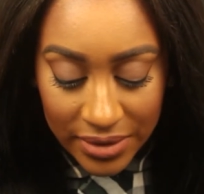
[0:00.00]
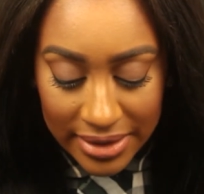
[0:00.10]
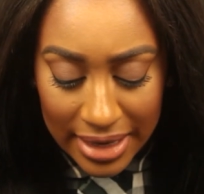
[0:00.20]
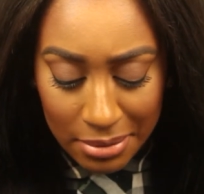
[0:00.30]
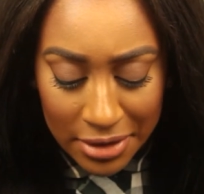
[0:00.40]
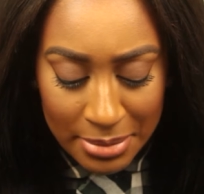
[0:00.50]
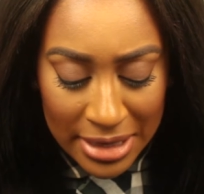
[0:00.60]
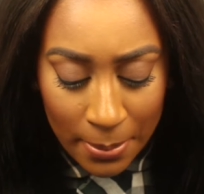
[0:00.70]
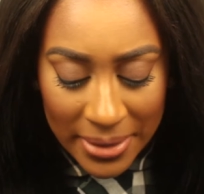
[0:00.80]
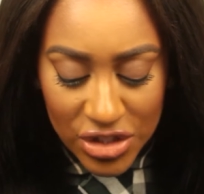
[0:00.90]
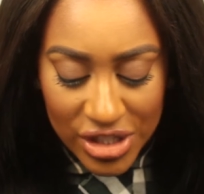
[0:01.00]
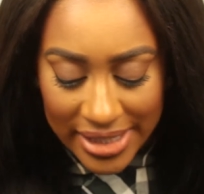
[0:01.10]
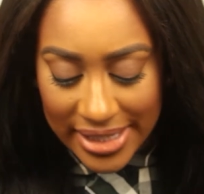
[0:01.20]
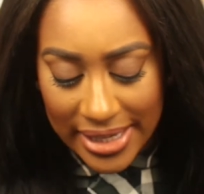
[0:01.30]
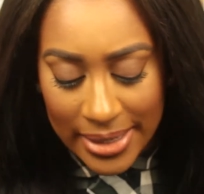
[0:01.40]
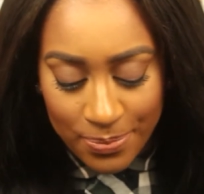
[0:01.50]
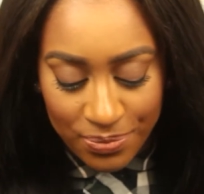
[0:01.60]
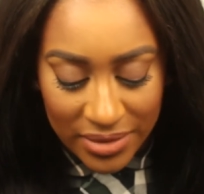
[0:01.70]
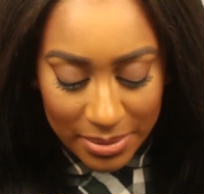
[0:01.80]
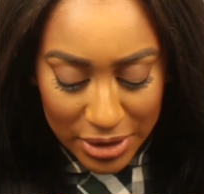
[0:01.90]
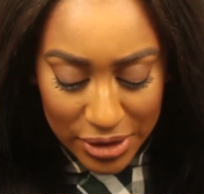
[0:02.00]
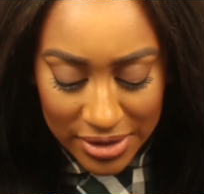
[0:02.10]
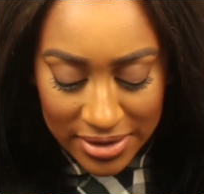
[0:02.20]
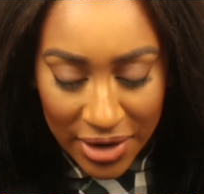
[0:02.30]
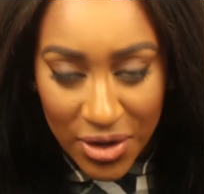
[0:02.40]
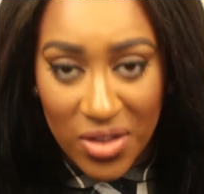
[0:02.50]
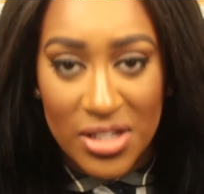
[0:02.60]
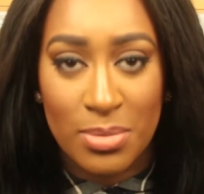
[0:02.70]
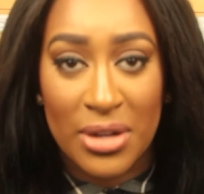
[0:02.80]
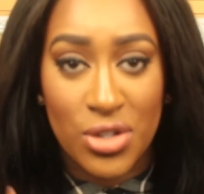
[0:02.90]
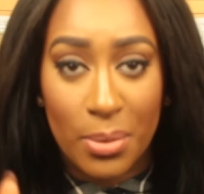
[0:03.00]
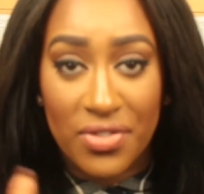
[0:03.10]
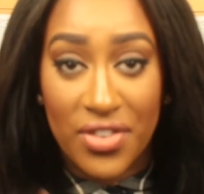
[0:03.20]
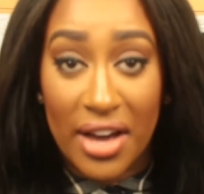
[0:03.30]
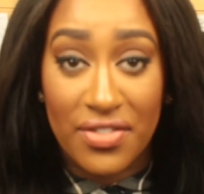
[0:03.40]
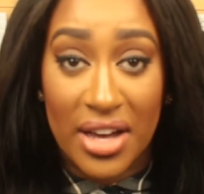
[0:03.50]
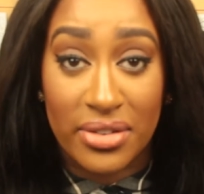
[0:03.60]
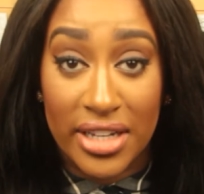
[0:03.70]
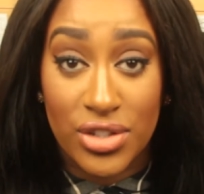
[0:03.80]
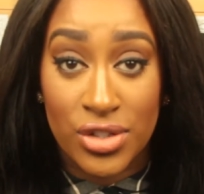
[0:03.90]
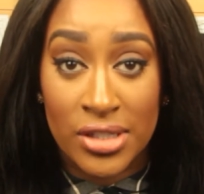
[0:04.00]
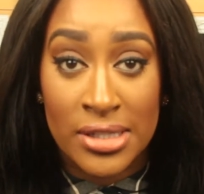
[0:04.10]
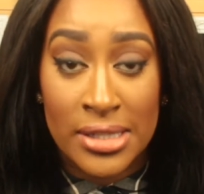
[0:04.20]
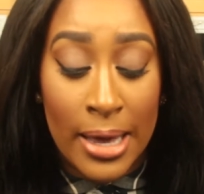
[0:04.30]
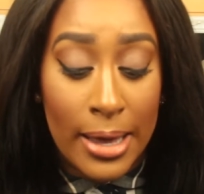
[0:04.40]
Now I'm going to be a little bit cheeky, because I know this is my top 5 foundations,